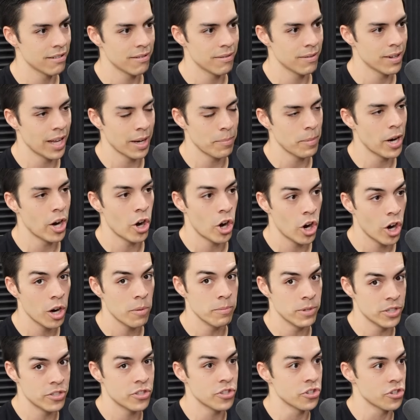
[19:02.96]
like my
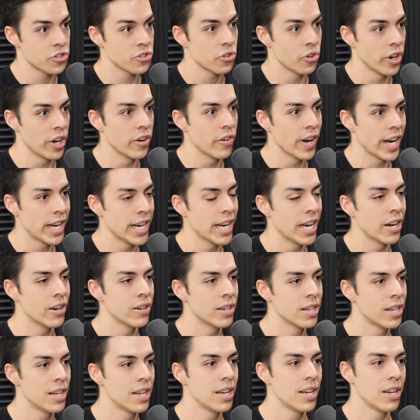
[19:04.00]
arm is destroyed right
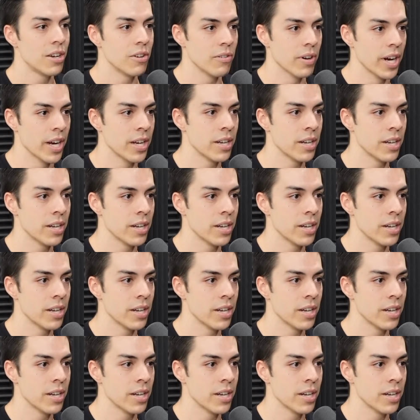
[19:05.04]
now. Right?